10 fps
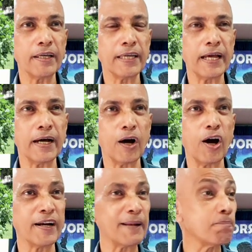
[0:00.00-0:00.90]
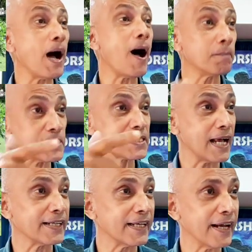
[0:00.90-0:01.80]
Yeah, on Palm
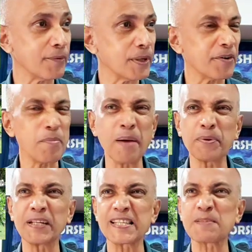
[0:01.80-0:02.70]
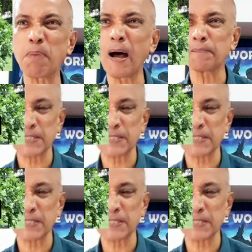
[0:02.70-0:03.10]
Sunday, and we remember it as Palm